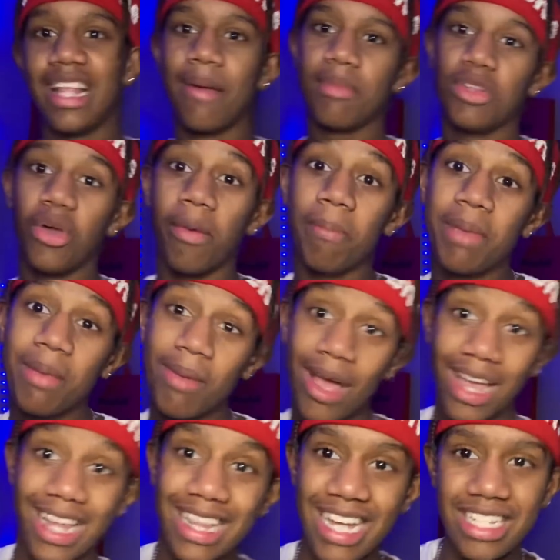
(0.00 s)
Then I'm gonna do a BB gun
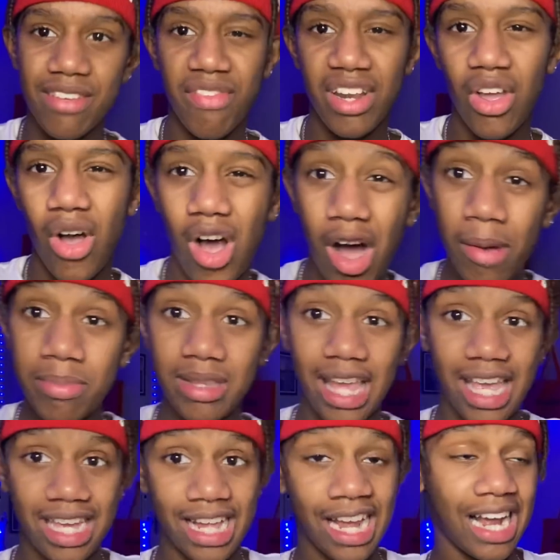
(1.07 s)
collection video, I'll
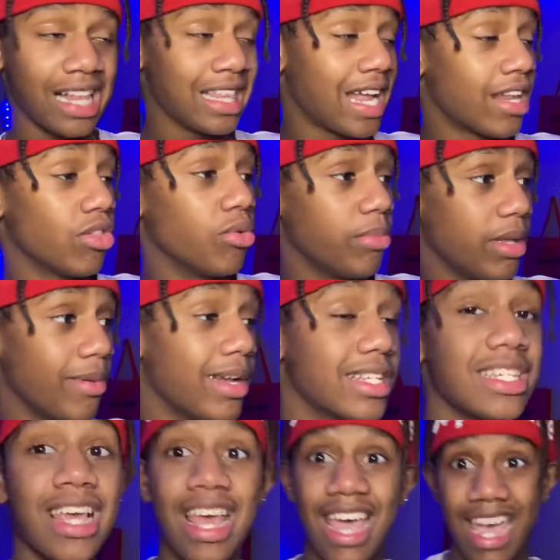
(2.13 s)
update because I got a lot of new BB guns.